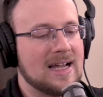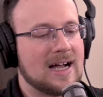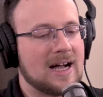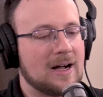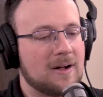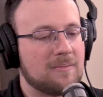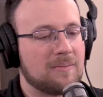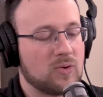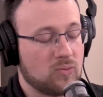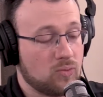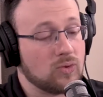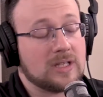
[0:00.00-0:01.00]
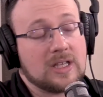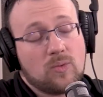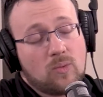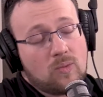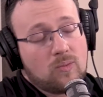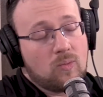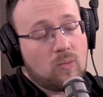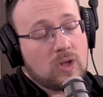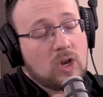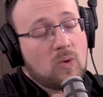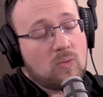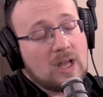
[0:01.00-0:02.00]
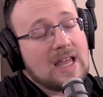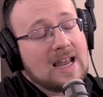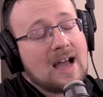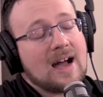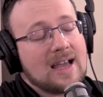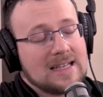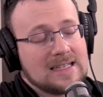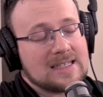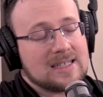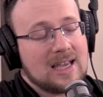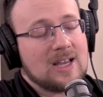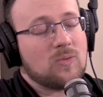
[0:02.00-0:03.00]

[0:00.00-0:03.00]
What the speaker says: But really, in hindsight,